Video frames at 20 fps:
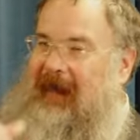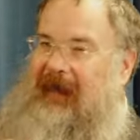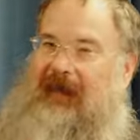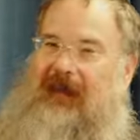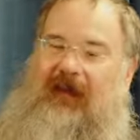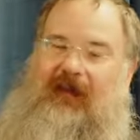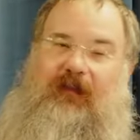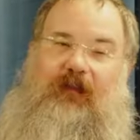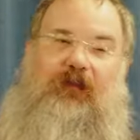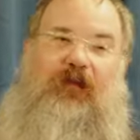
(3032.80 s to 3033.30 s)

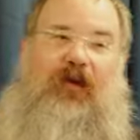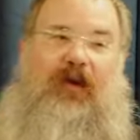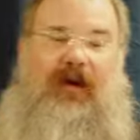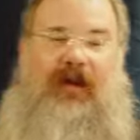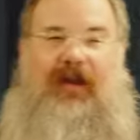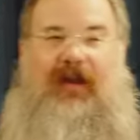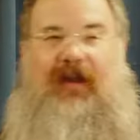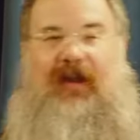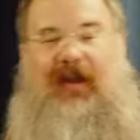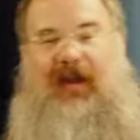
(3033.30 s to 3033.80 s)
This
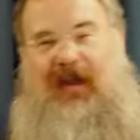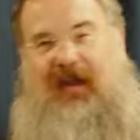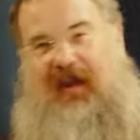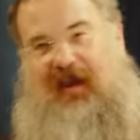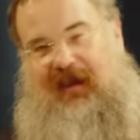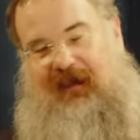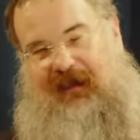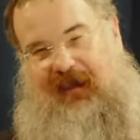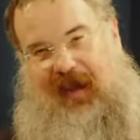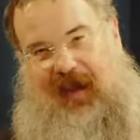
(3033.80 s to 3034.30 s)
morning at
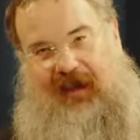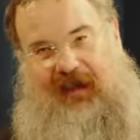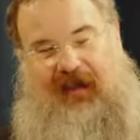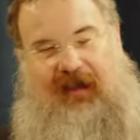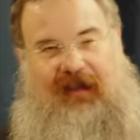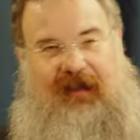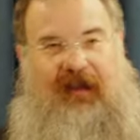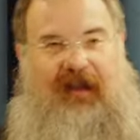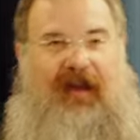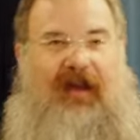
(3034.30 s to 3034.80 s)
our Tanya
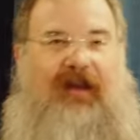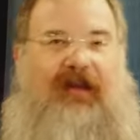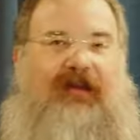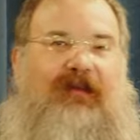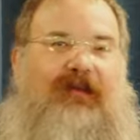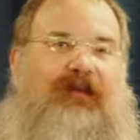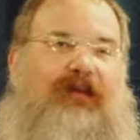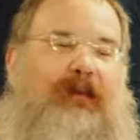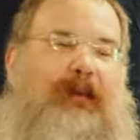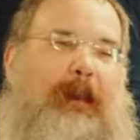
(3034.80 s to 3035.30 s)

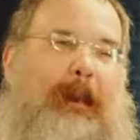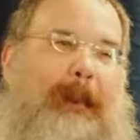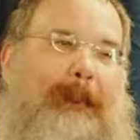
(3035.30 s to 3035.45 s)
class,